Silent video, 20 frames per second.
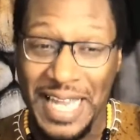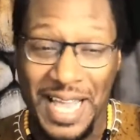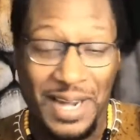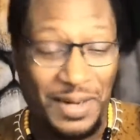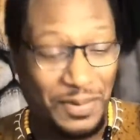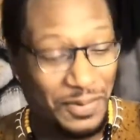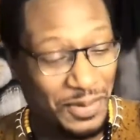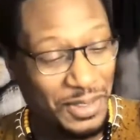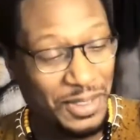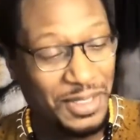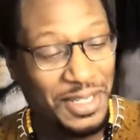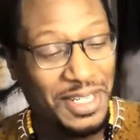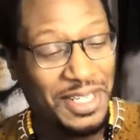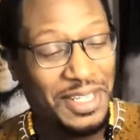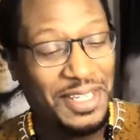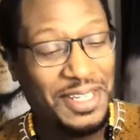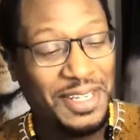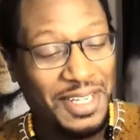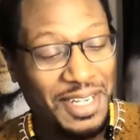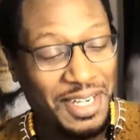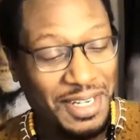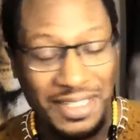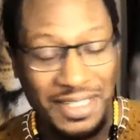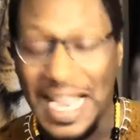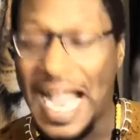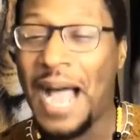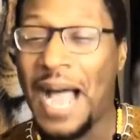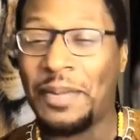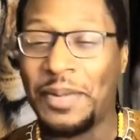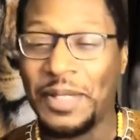out of a
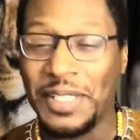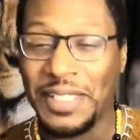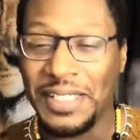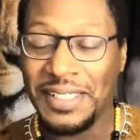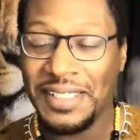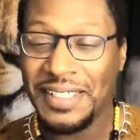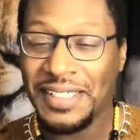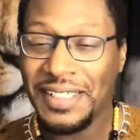goblet